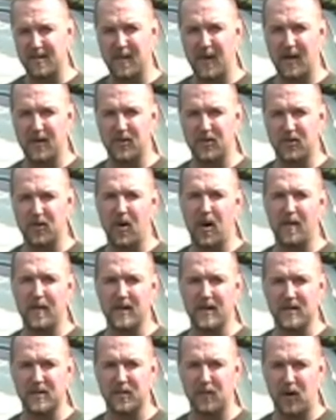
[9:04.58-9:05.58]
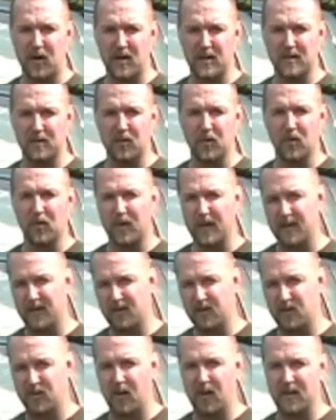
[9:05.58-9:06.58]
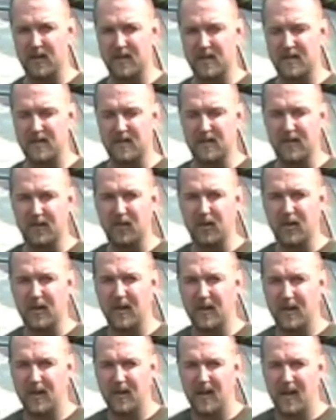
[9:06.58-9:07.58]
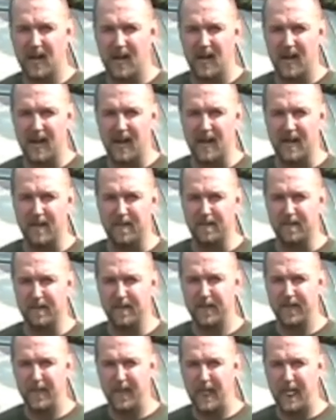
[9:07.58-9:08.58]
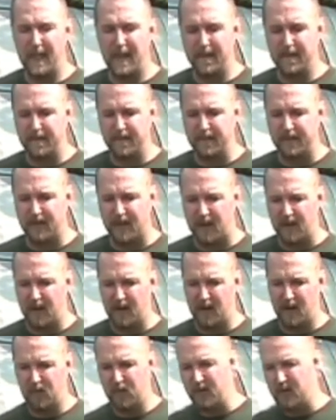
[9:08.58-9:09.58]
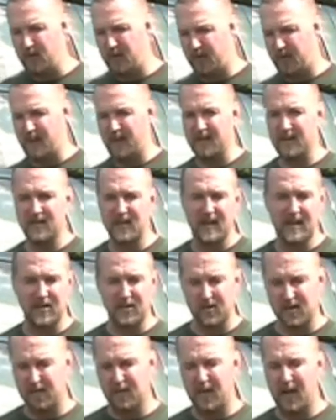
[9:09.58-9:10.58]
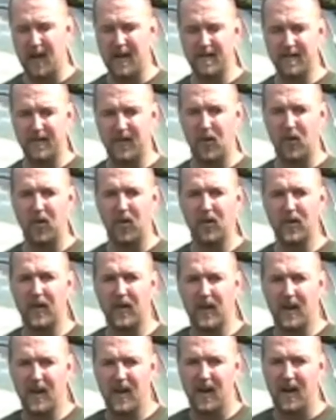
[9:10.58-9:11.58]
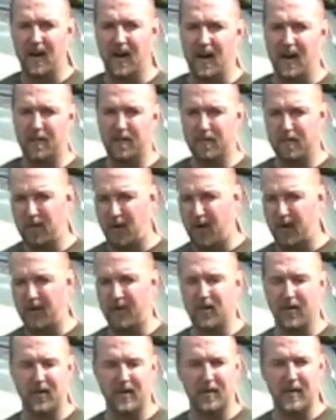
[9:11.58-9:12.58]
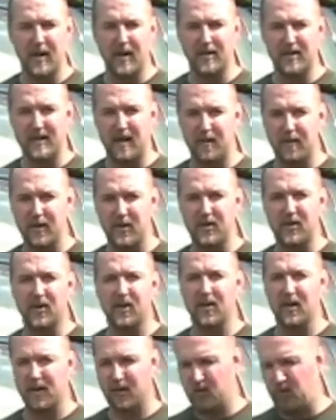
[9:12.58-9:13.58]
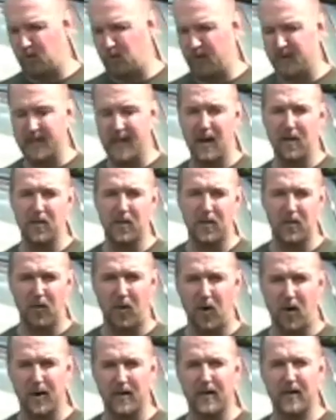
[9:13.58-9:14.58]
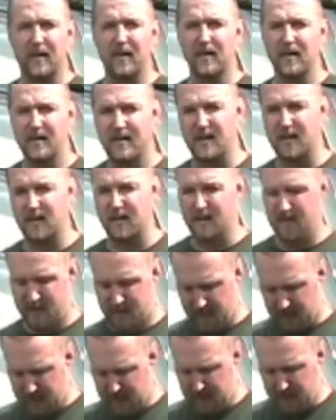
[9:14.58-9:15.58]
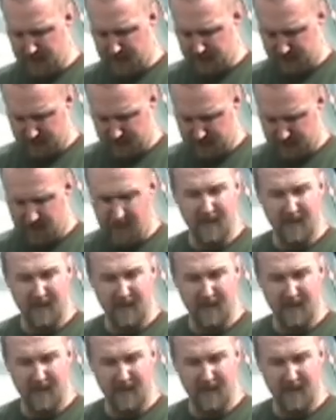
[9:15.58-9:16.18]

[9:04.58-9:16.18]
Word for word: amount of trauma as possible when the drug is delivered. And uh, we do things like use a blindfold, uh, monitor the bear's temperature, and cool it down with water to, to keep it at a